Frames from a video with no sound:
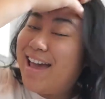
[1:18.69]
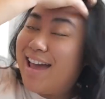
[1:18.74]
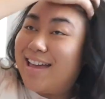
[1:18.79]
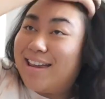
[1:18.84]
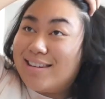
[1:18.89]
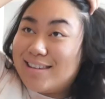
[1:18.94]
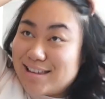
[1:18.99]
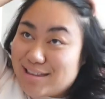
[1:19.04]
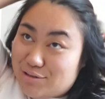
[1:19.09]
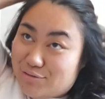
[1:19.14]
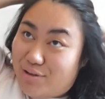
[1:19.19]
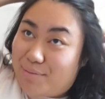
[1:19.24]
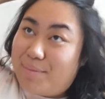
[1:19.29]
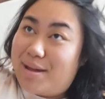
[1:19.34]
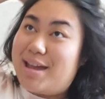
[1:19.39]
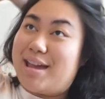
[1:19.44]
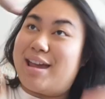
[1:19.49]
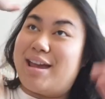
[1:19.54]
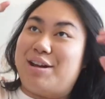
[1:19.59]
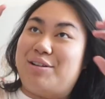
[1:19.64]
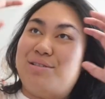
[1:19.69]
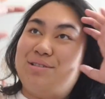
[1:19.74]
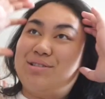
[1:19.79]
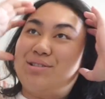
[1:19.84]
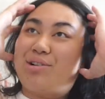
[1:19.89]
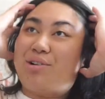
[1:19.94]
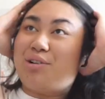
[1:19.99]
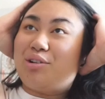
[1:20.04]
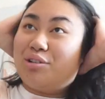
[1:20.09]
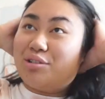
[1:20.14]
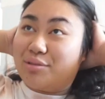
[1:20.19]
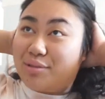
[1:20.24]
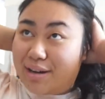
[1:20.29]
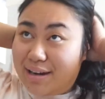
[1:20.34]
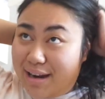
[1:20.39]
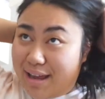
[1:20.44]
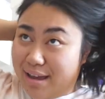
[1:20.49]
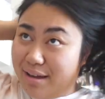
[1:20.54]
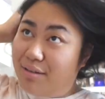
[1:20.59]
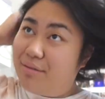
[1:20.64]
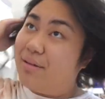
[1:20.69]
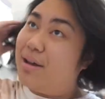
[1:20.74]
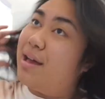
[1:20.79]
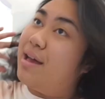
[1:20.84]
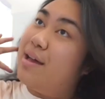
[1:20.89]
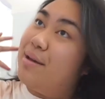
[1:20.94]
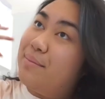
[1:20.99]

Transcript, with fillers: And that's why my hair is curled right now